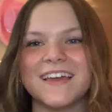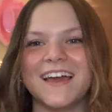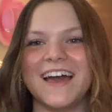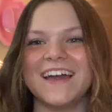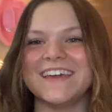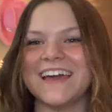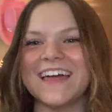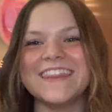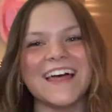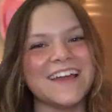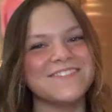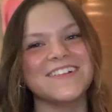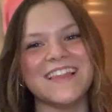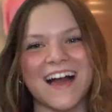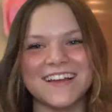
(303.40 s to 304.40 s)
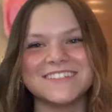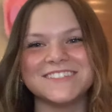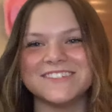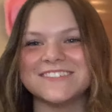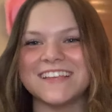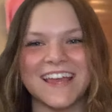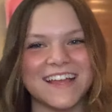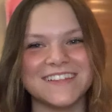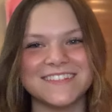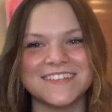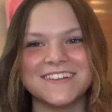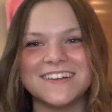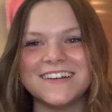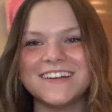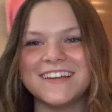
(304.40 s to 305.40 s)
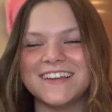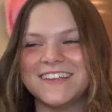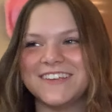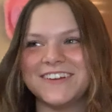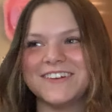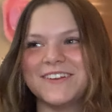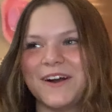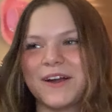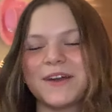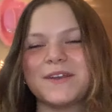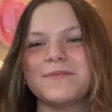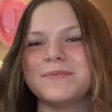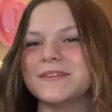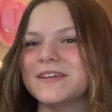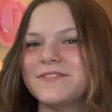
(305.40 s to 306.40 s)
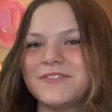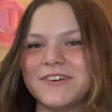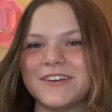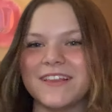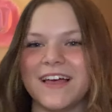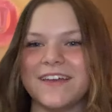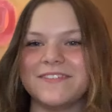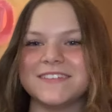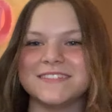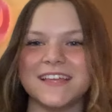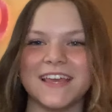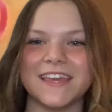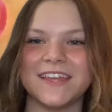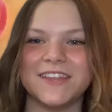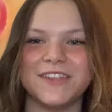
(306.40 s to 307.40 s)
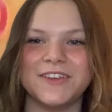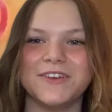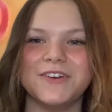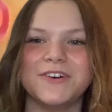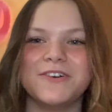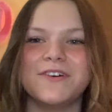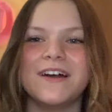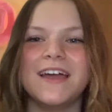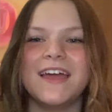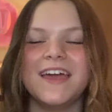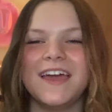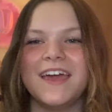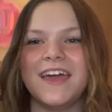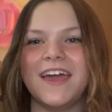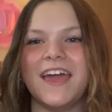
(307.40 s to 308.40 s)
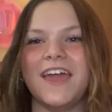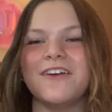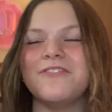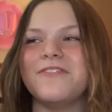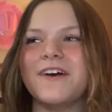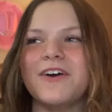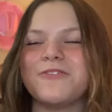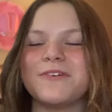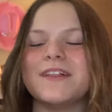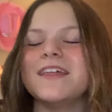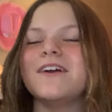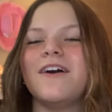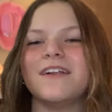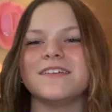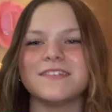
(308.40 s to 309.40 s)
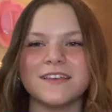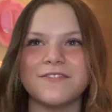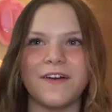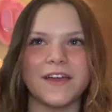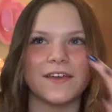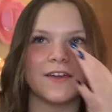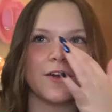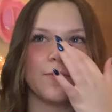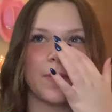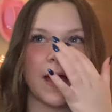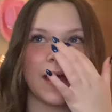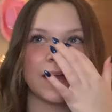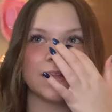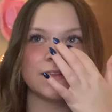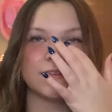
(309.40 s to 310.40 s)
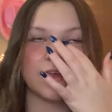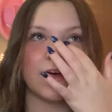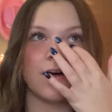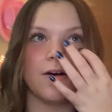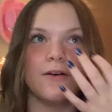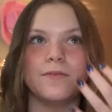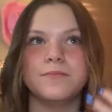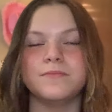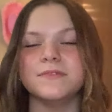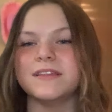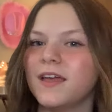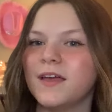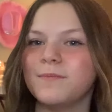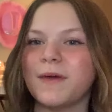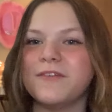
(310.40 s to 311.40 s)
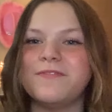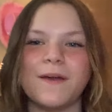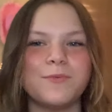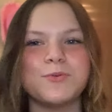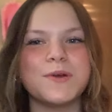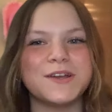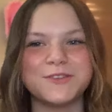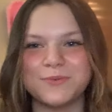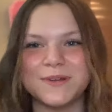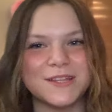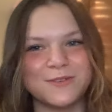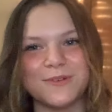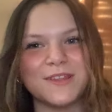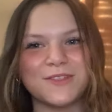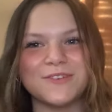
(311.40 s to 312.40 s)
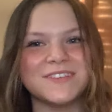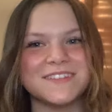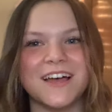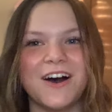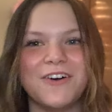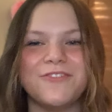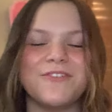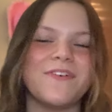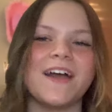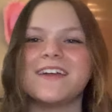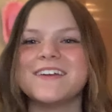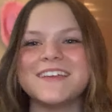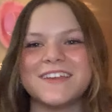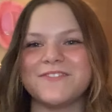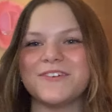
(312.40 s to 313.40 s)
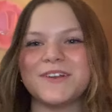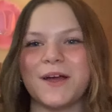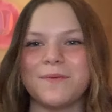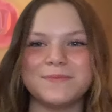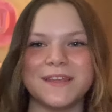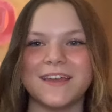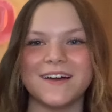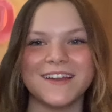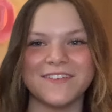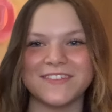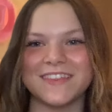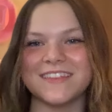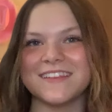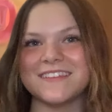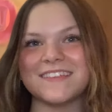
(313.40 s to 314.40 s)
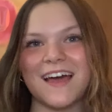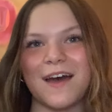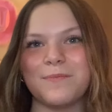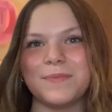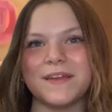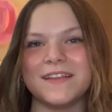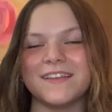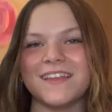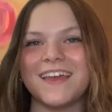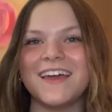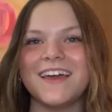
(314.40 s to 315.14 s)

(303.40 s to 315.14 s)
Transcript: Again, like last year's answer, you're not gonna believe where your life has taken you. If really honestly, if I could go back and tell my February 2023 self, if I could give her an update on everything that's happened,